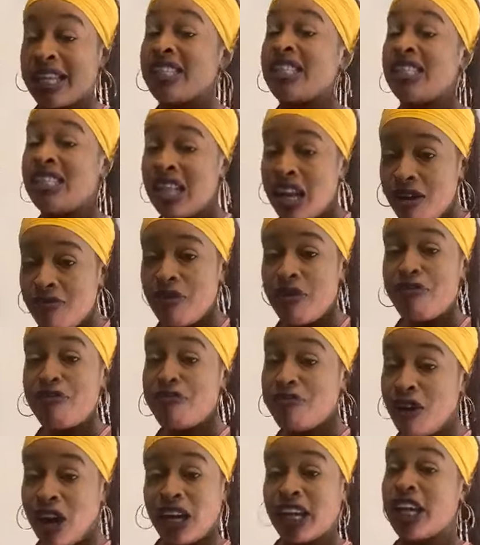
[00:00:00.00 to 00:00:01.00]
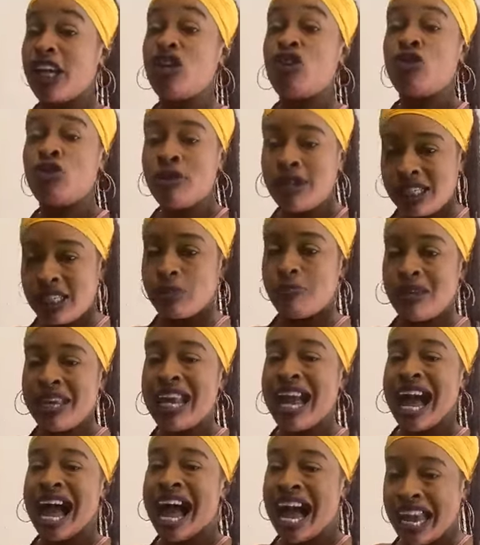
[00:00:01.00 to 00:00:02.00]
That silver fucking
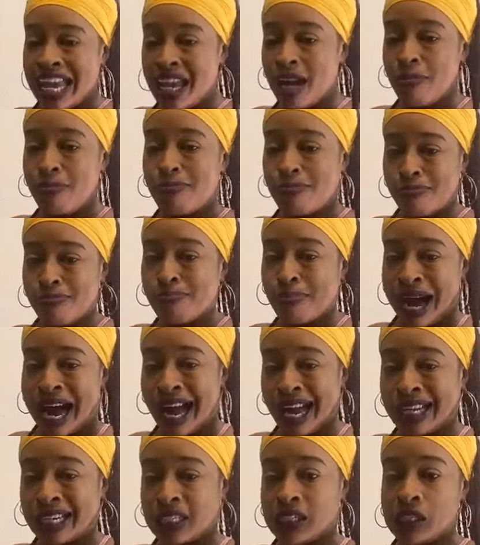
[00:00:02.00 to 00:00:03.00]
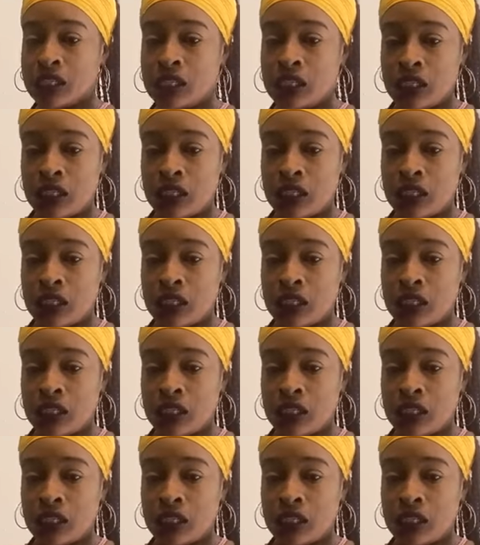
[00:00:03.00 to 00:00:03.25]
crispy iron band.